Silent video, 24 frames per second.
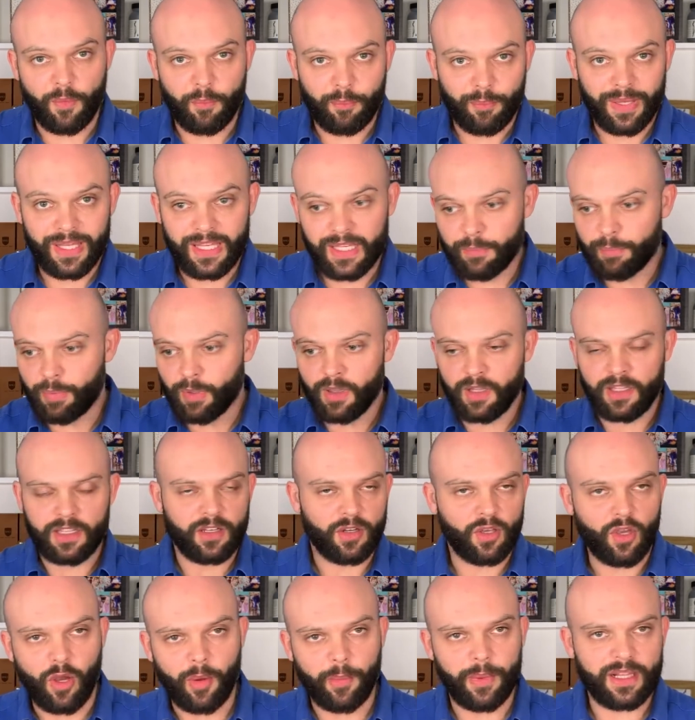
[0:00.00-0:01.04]
people
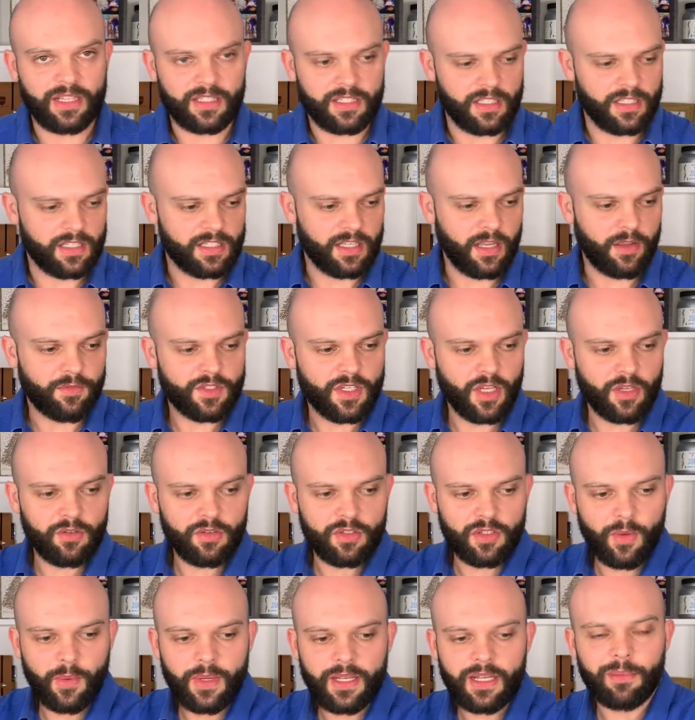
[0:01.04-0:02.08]
in comments and stuff. So
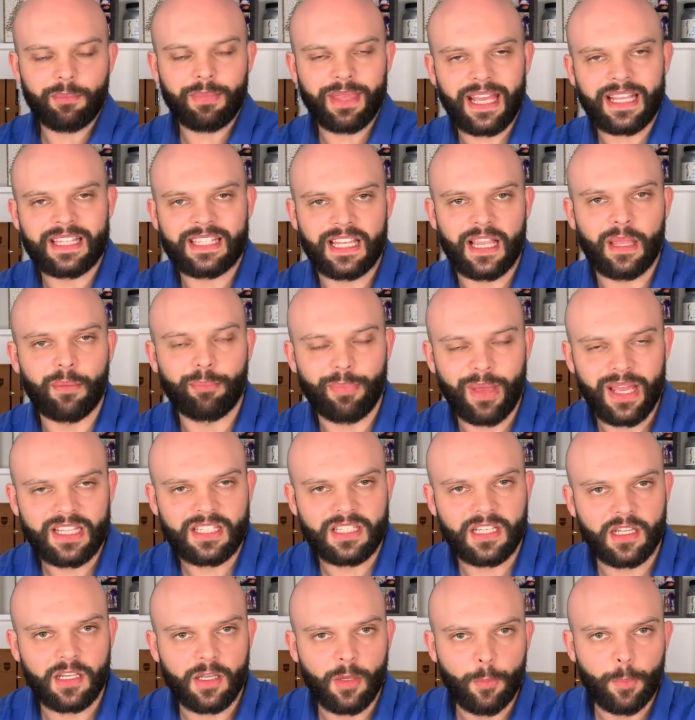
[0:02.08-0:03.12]
you end up getting a
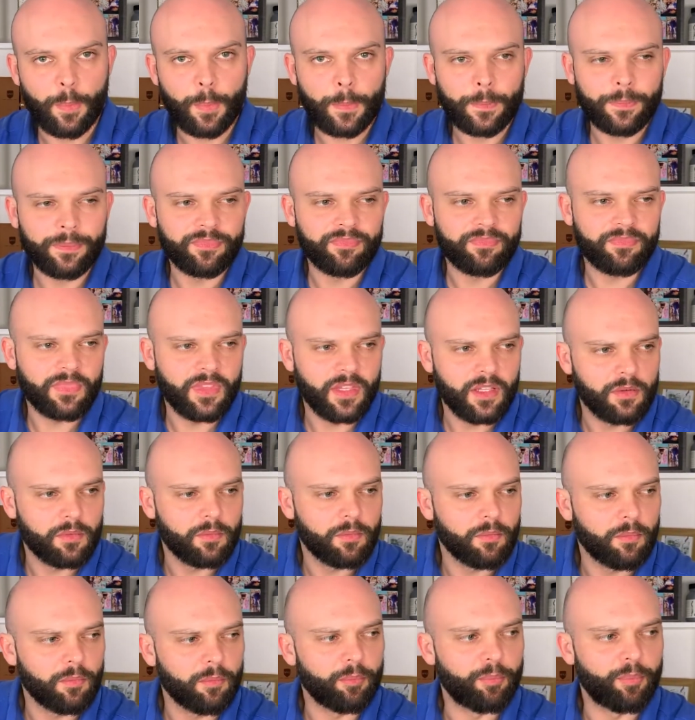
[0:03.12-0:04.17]
better
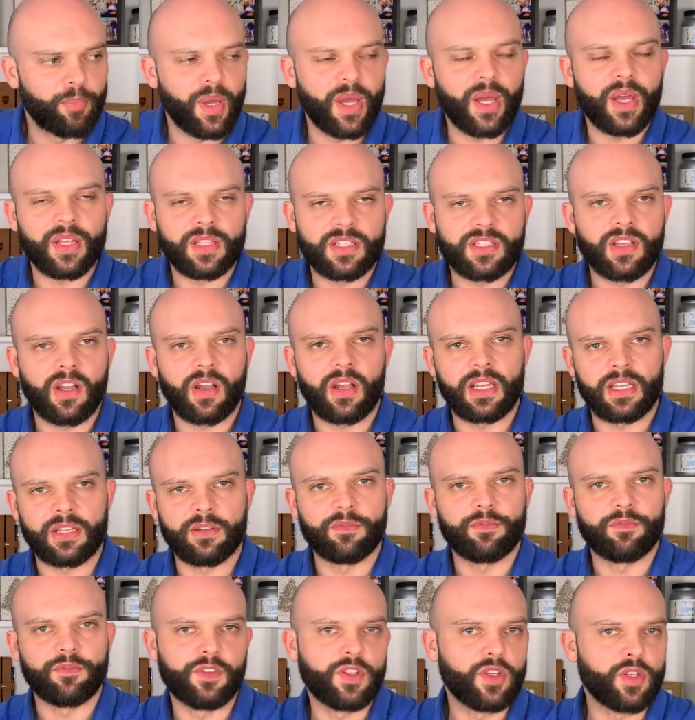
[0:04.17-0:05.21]
bird's eye
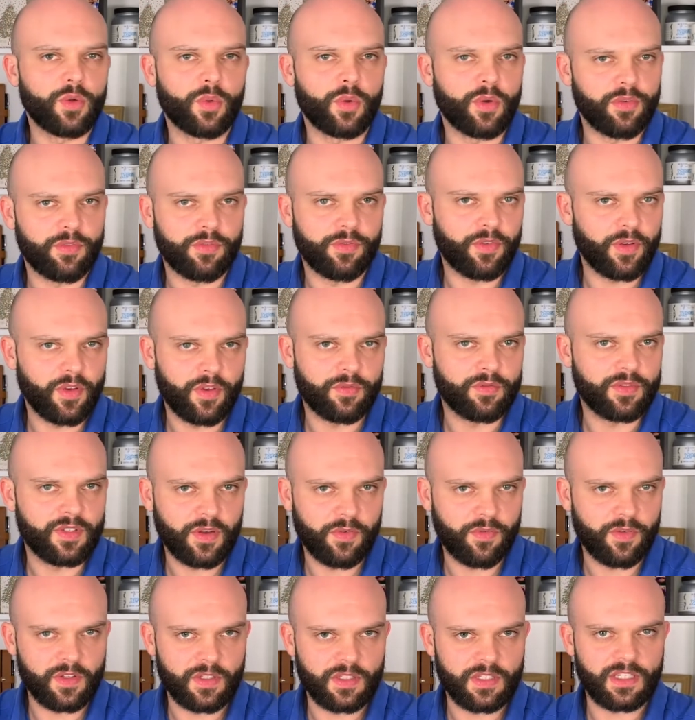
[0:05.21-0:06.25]
view of
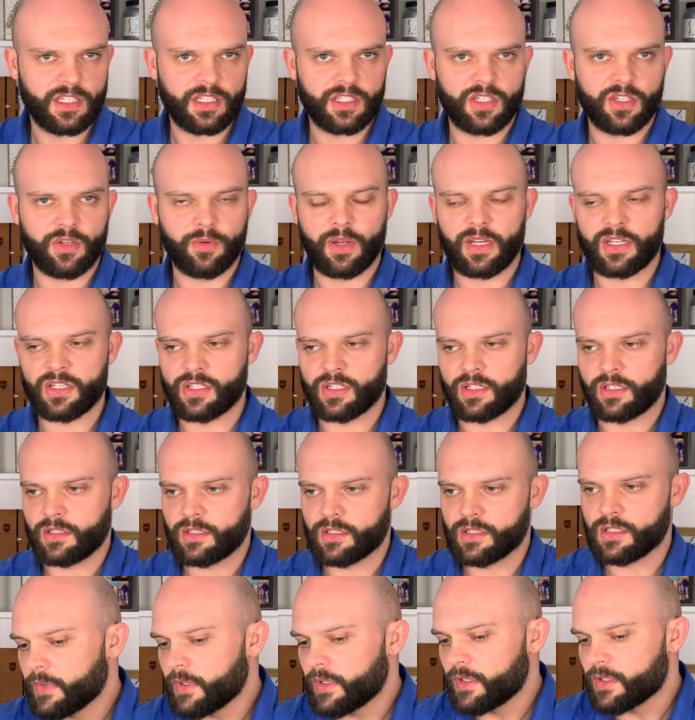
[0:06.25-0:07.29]
different
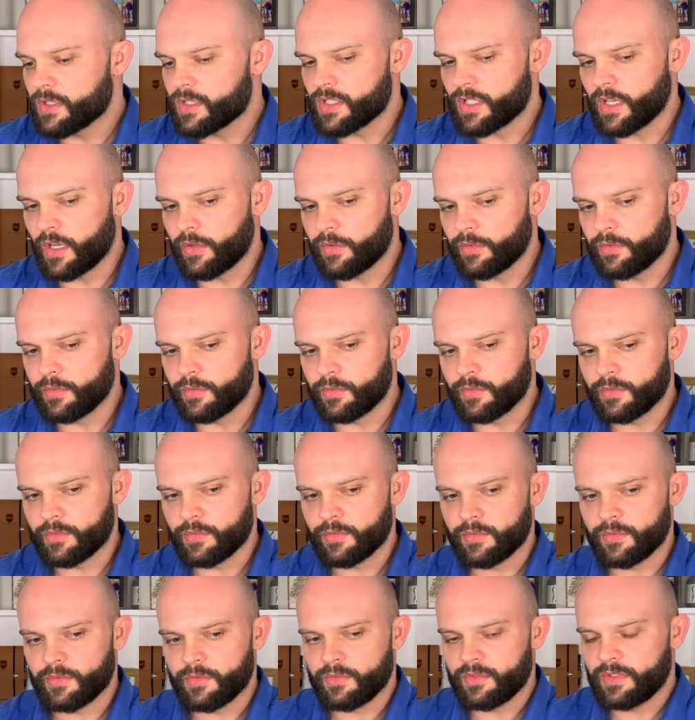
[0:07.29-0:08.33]
situations. So
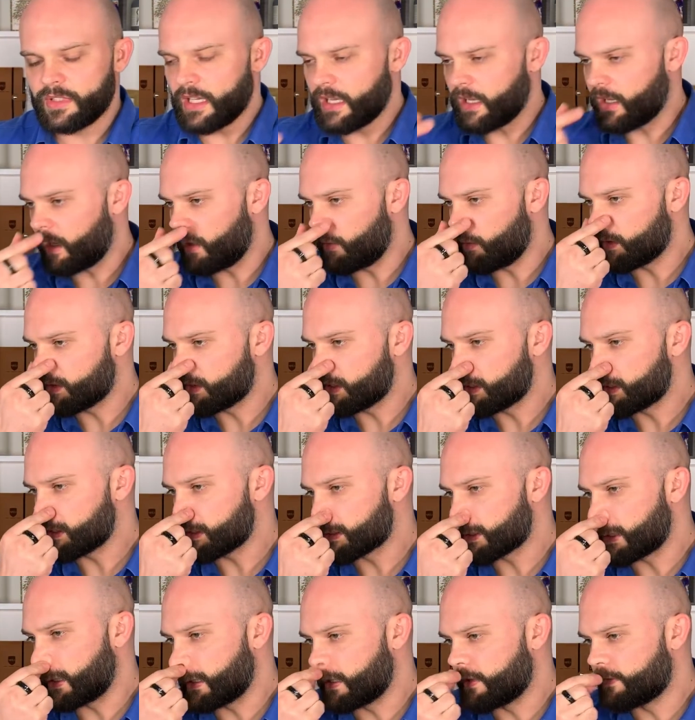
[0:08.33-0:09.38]
yeah, I want to
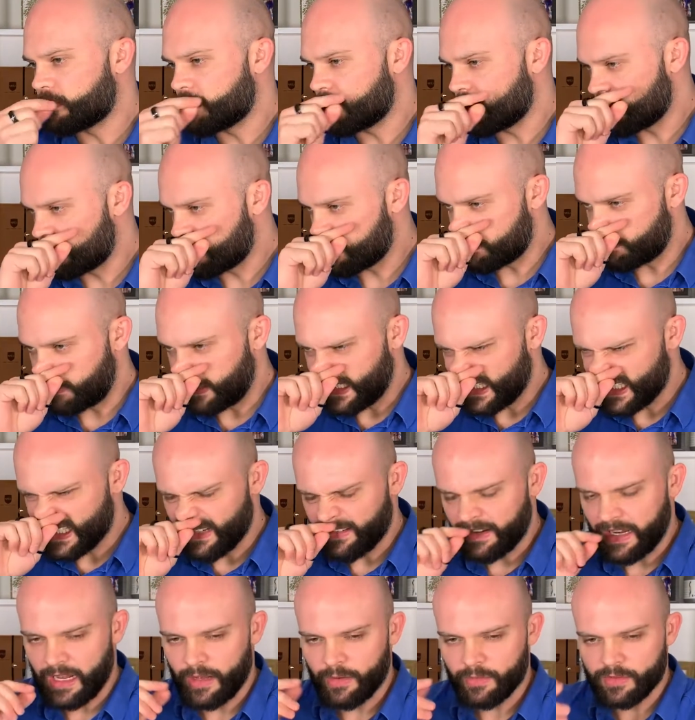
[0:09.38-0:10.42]
just kind of speak
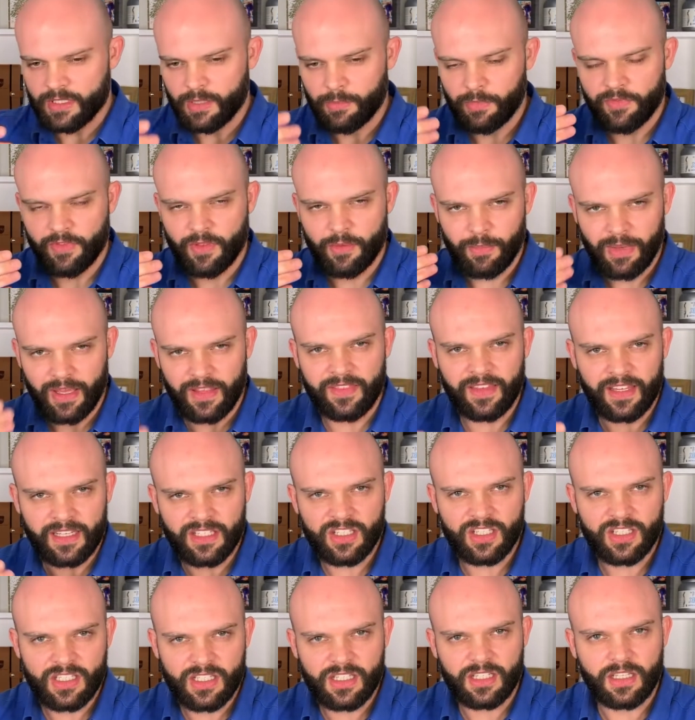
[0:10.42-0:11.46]
out some of them and then
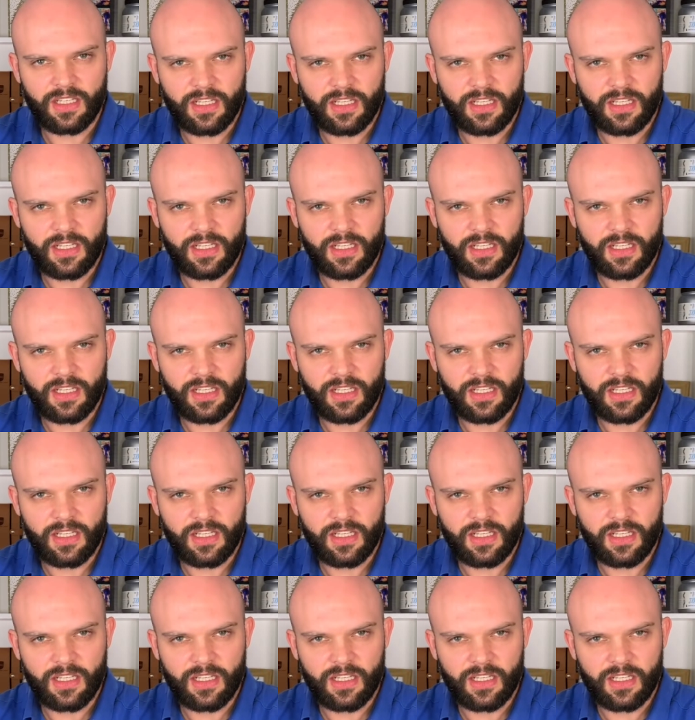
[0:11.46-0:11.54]
just